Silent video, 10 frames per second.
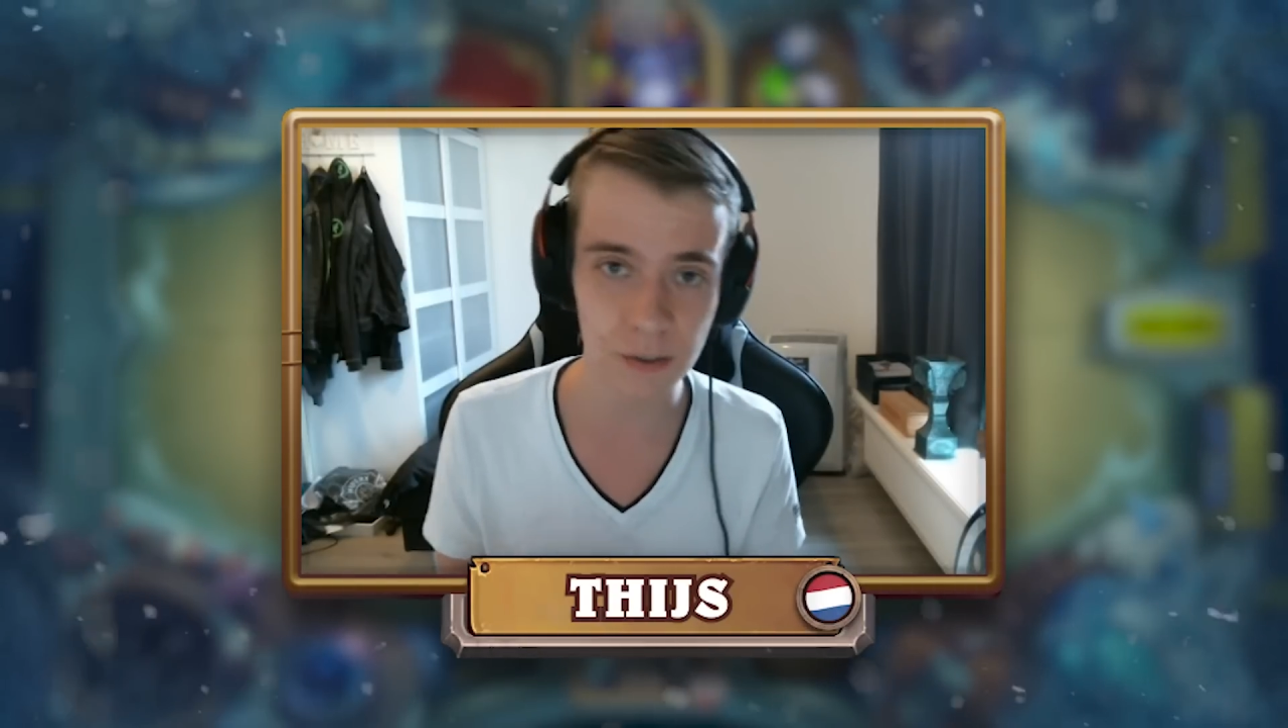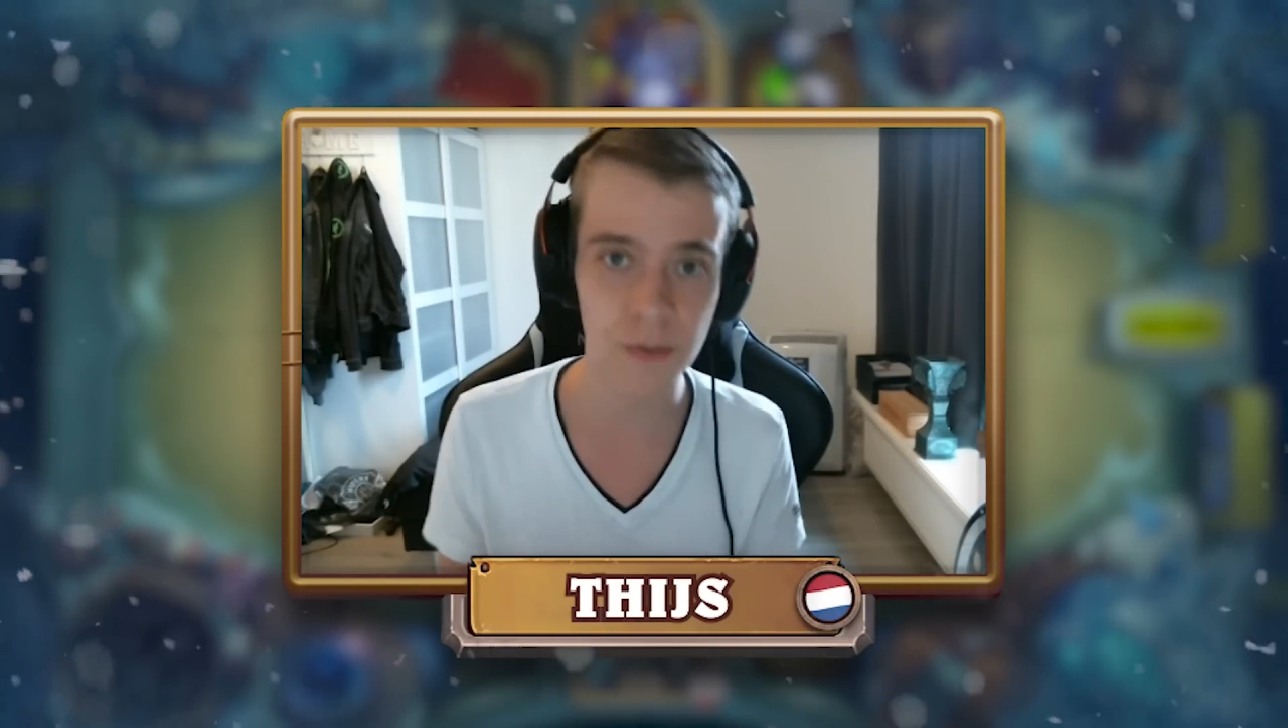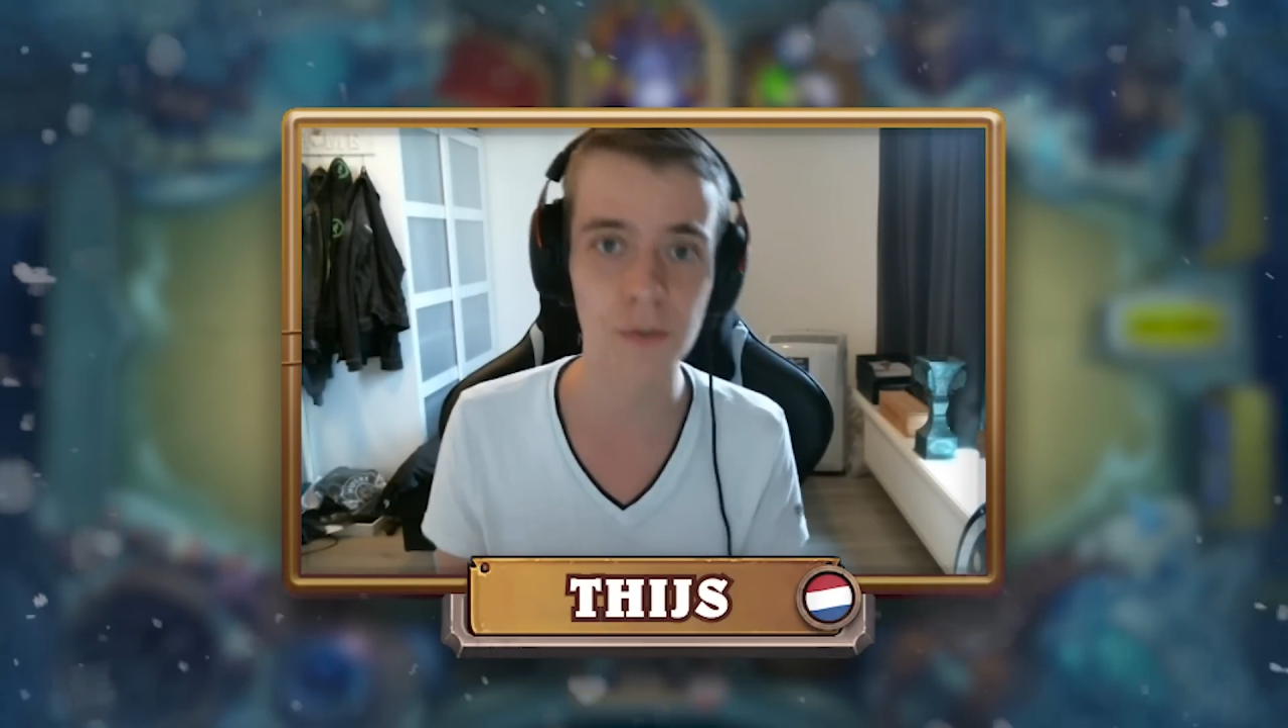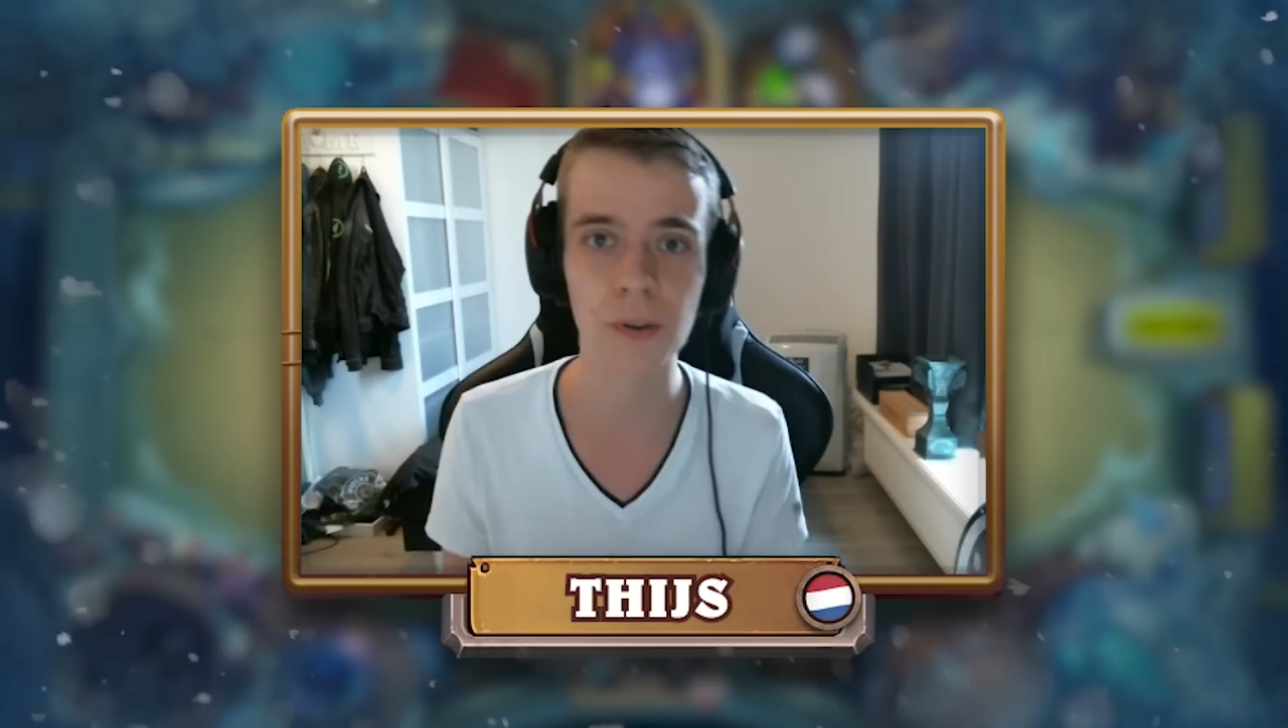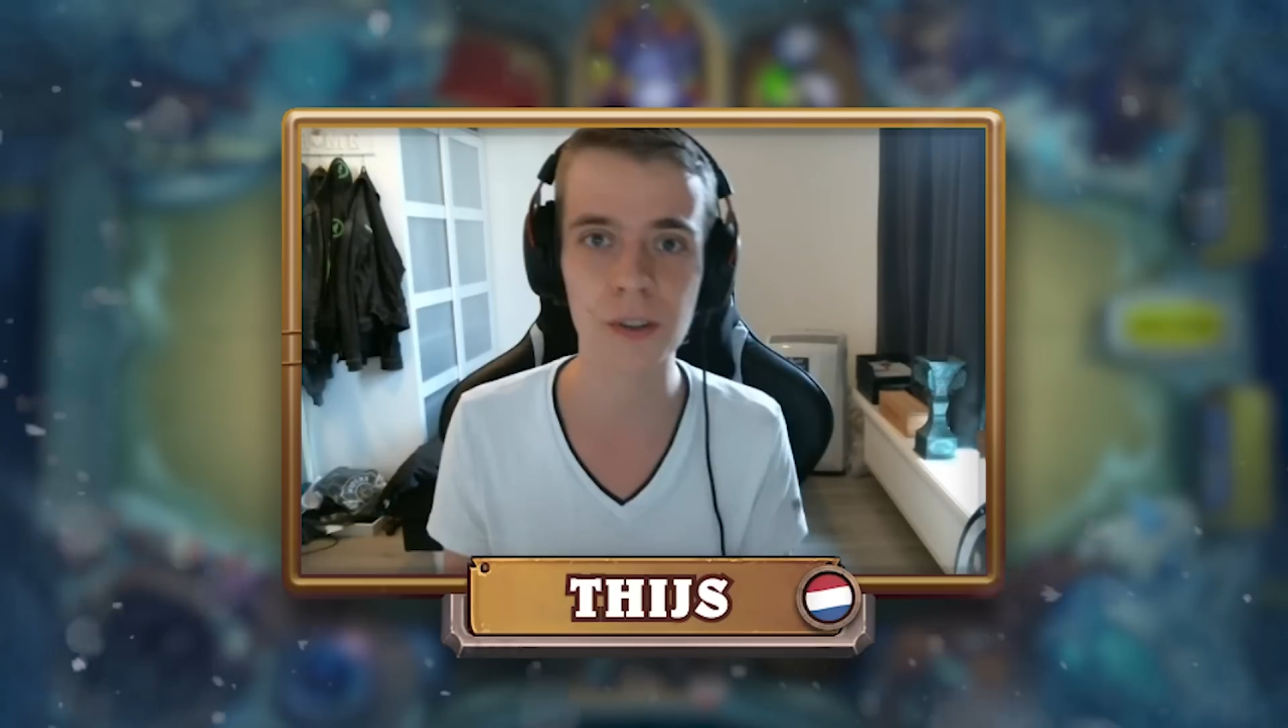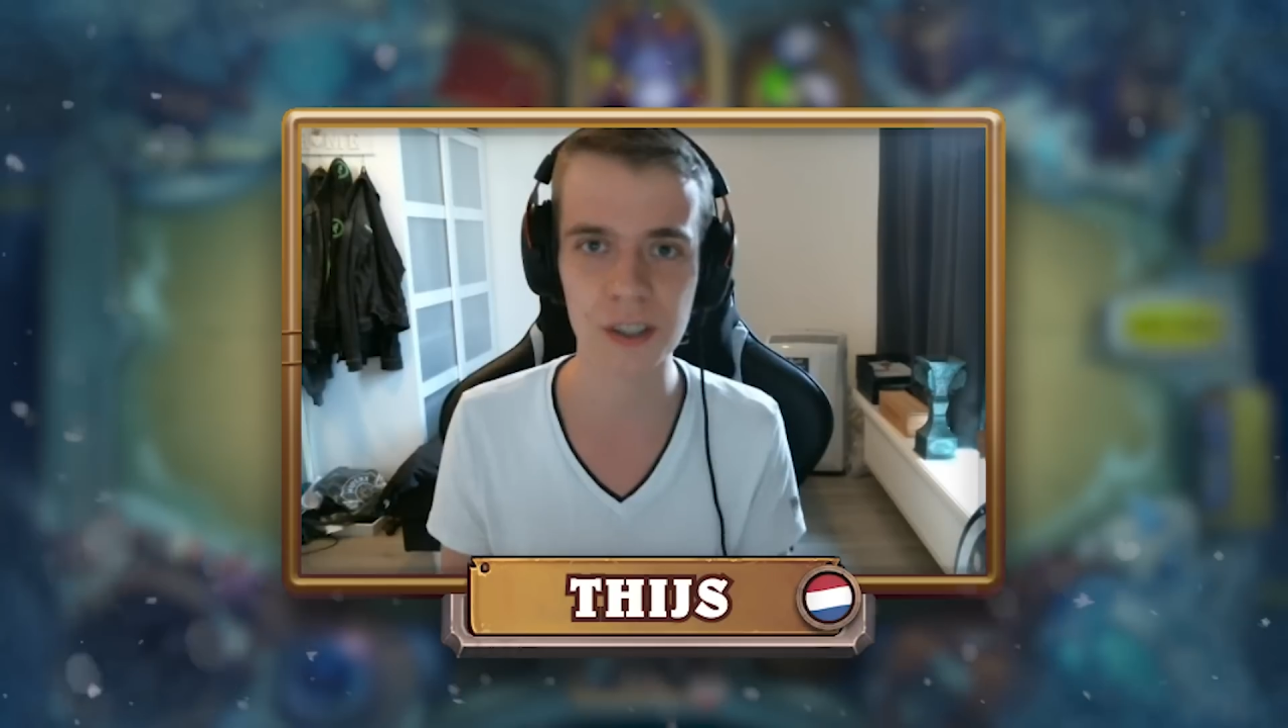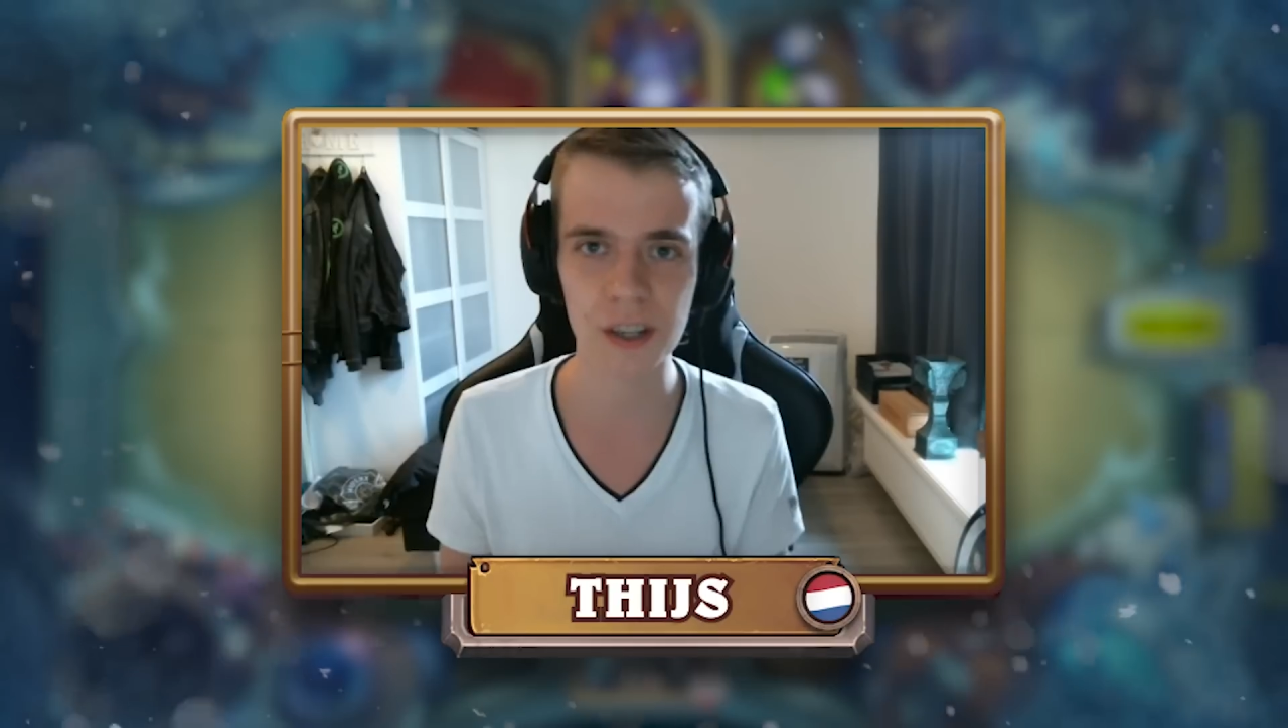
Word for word: towards the